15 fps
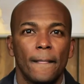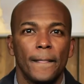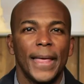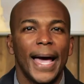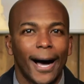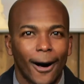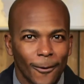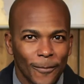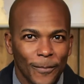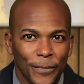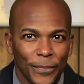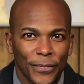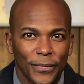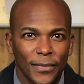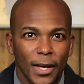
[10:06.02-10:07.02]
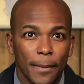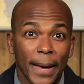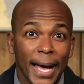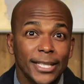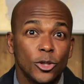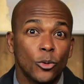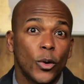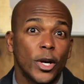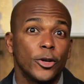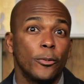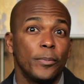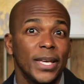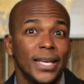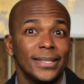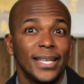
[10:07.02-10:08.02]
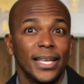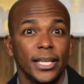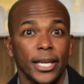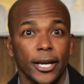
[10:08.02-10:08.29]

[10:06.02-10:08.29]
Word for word: Now, imagine where you'll be in 10